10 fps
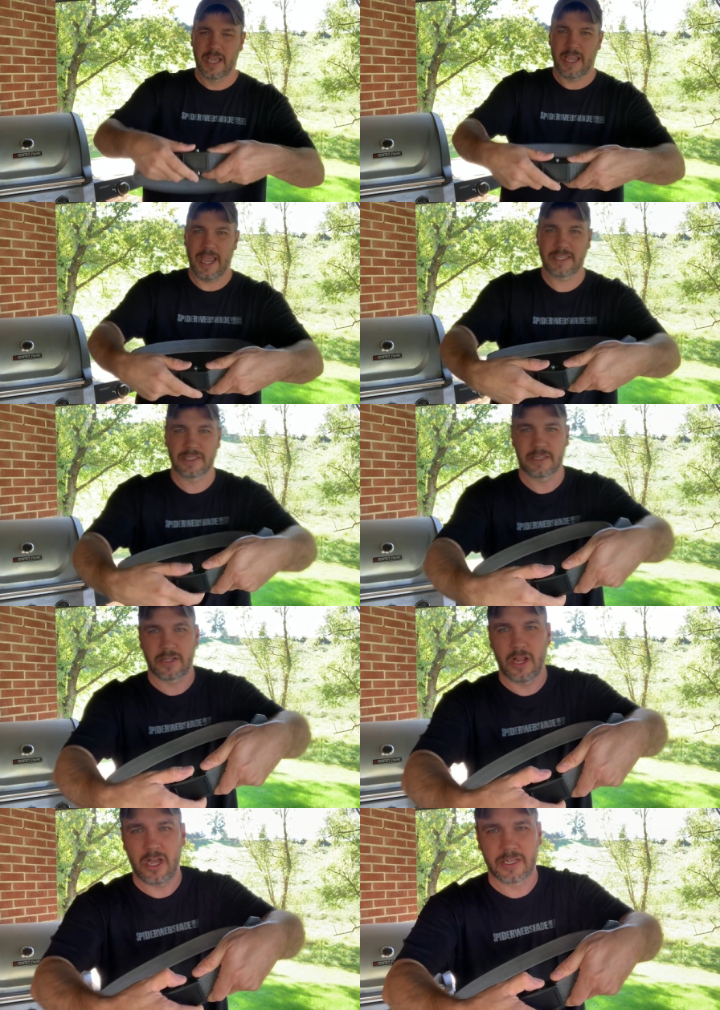It has this
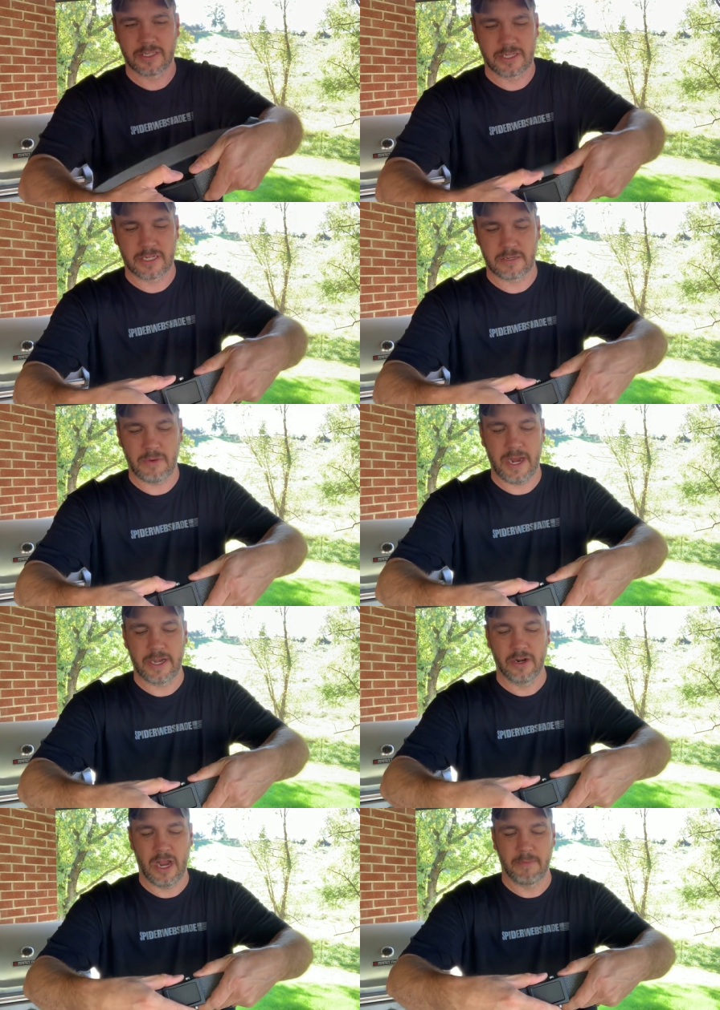locking system right
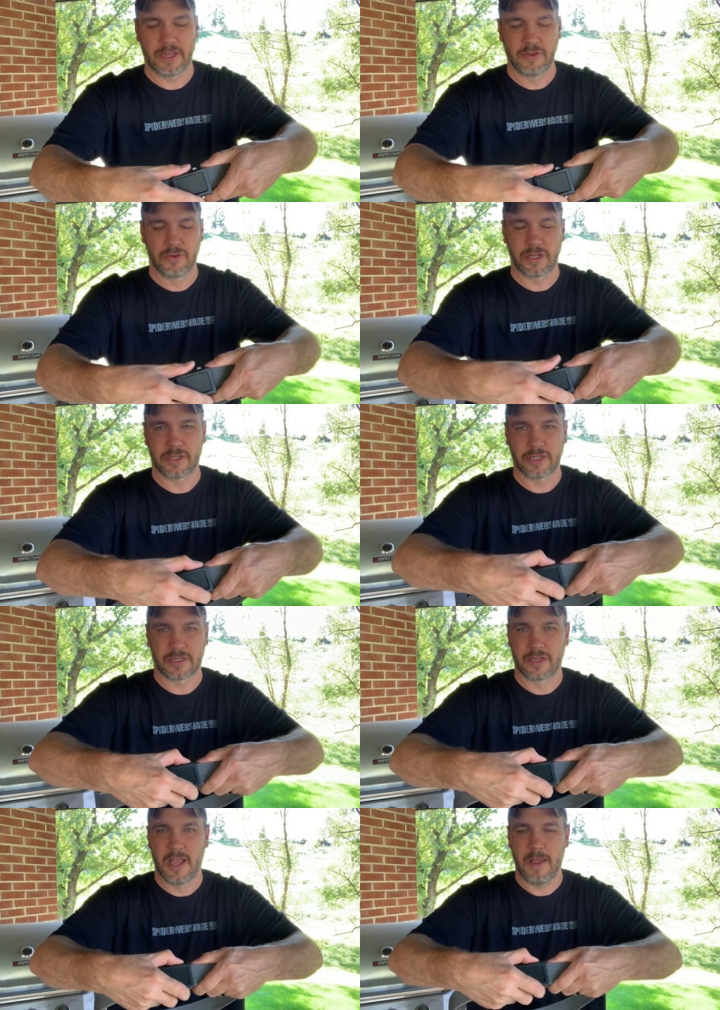here. I mean, you can
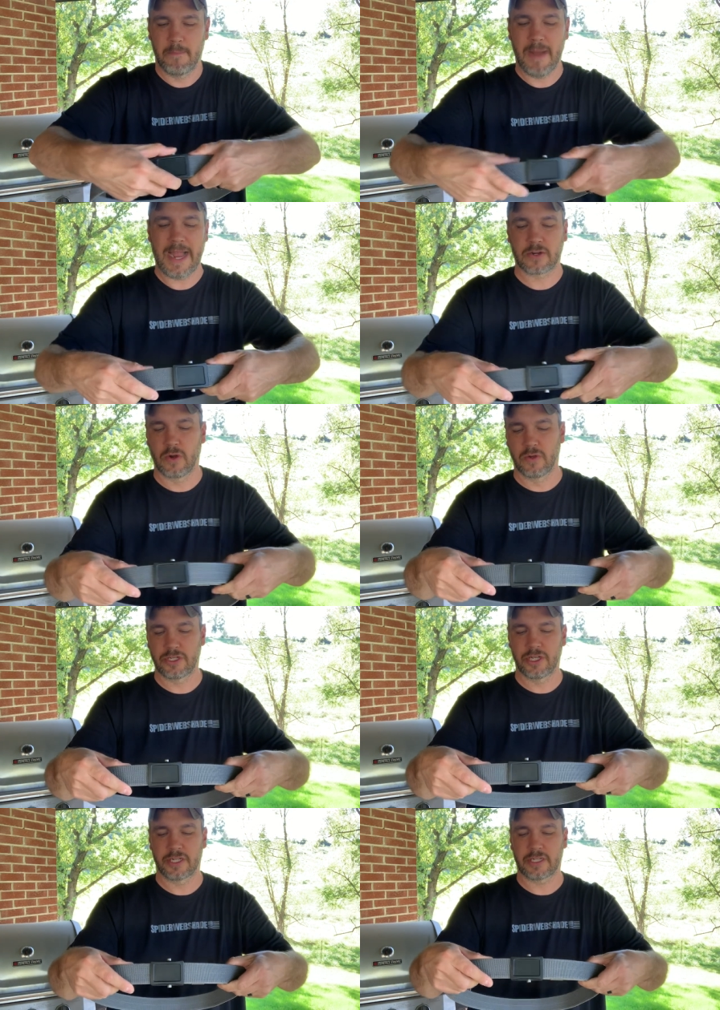just micro
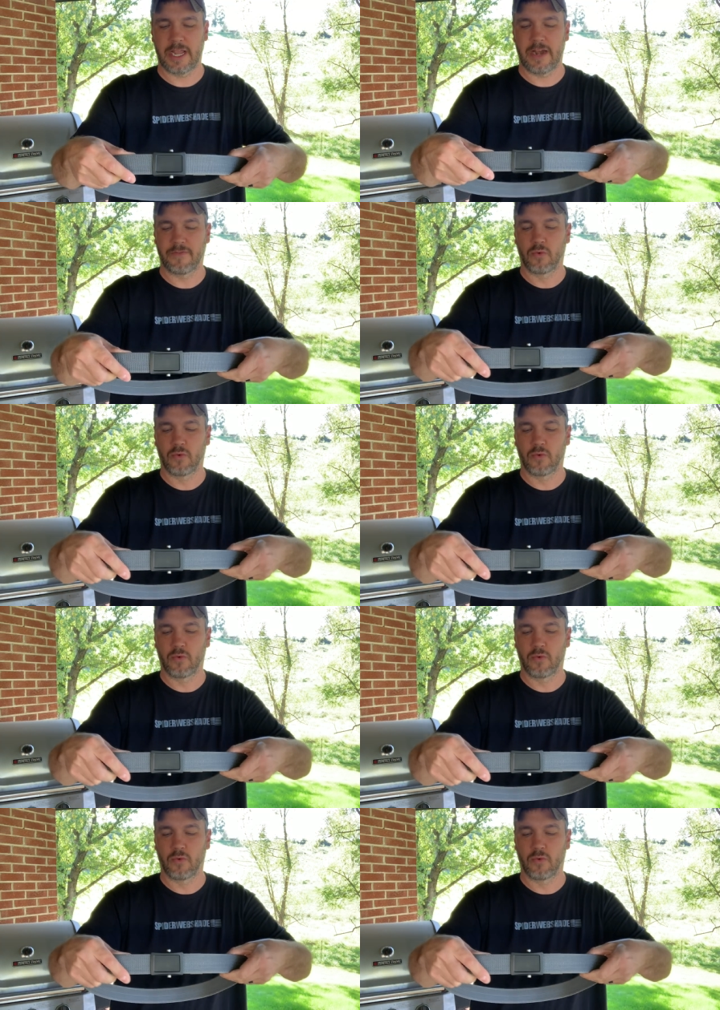adjust it however you